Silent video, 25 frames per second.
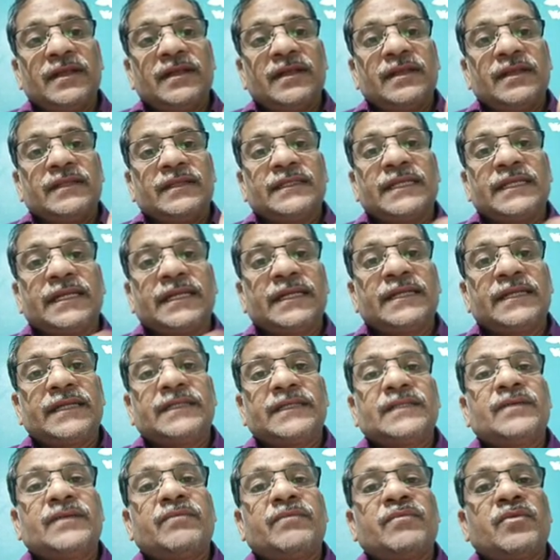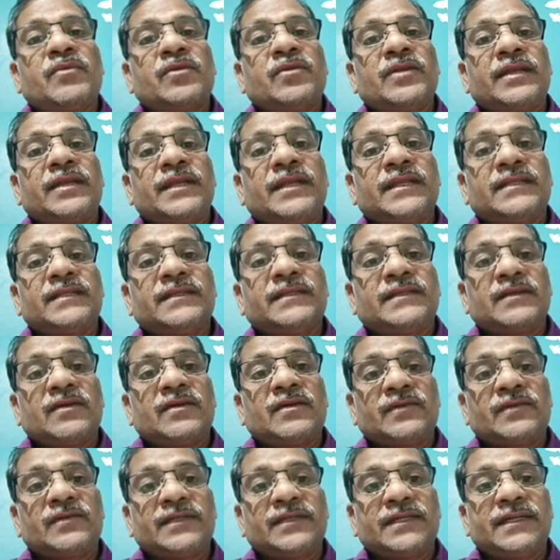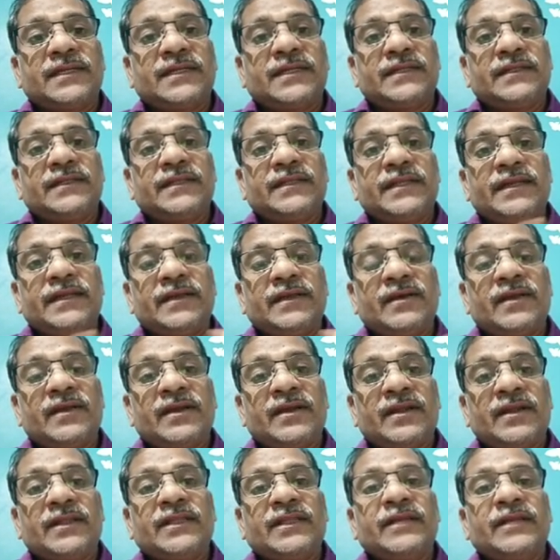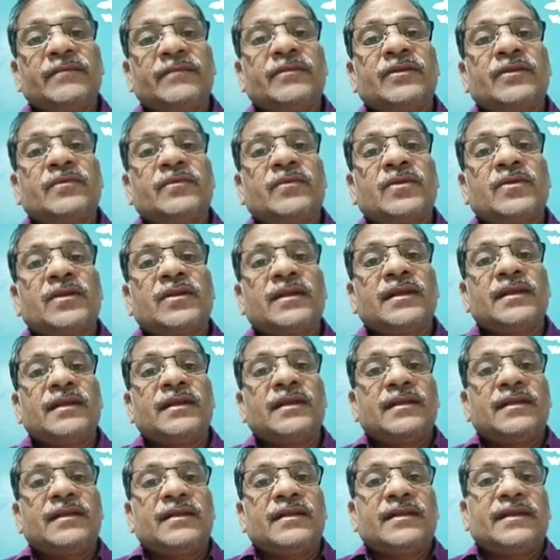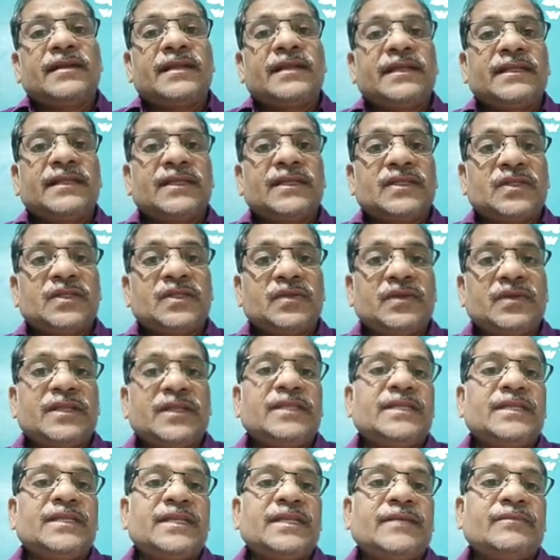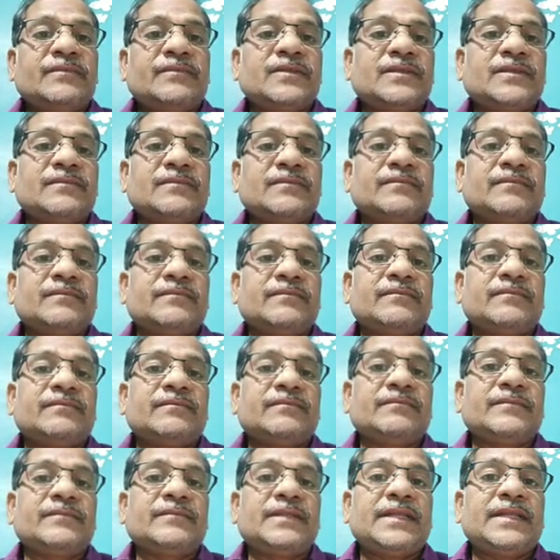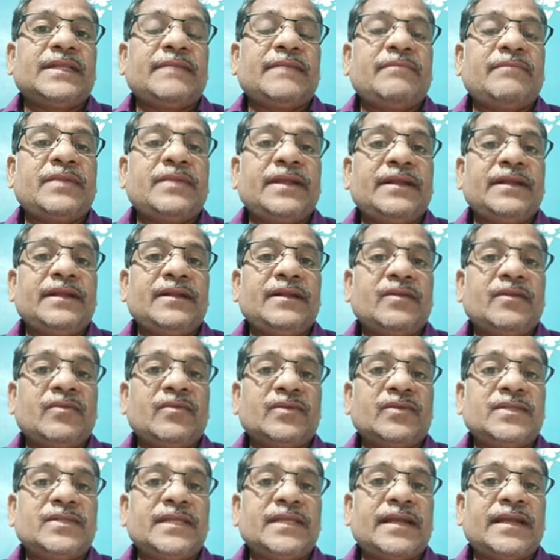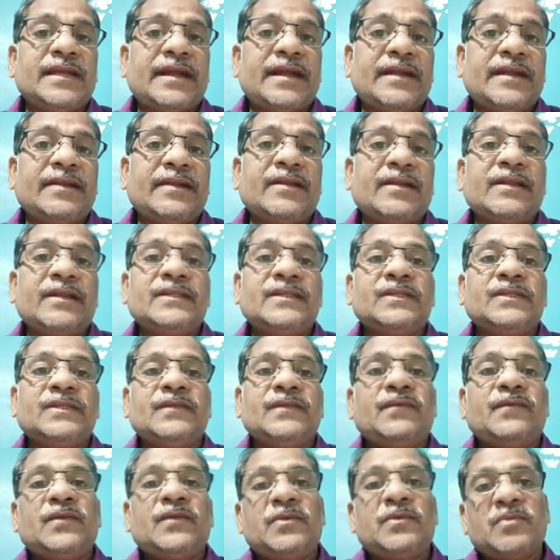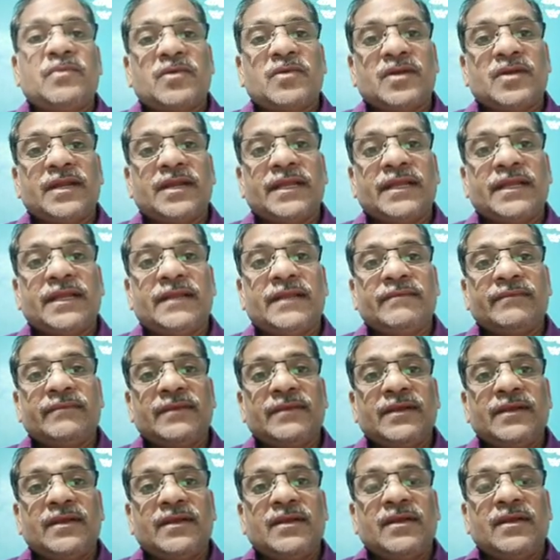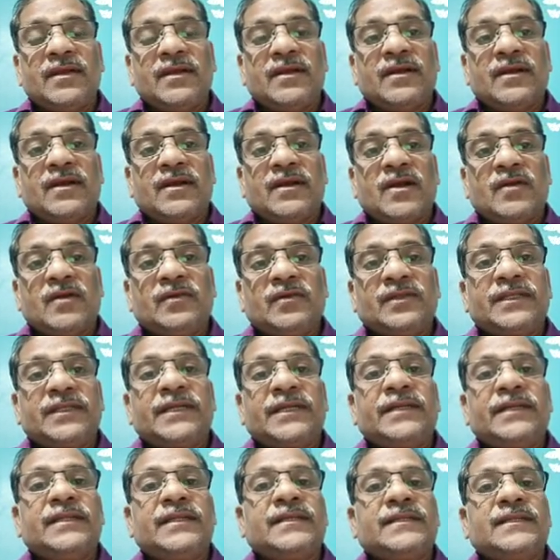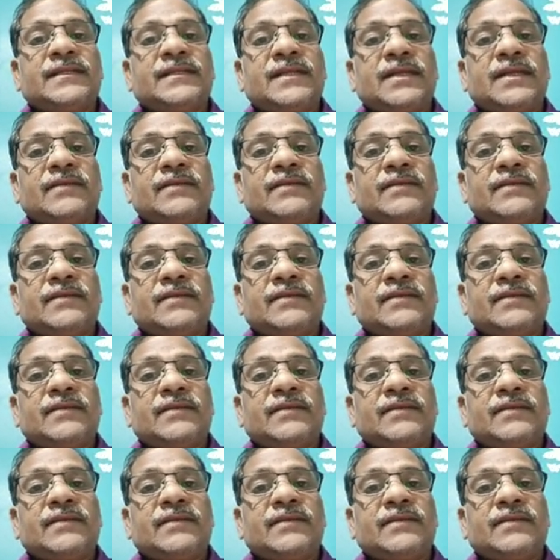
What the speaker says: secrete some particles outside. They are nothing but what? Digestive enzymes. They break down, they hydrolyze the food particle outside the cell.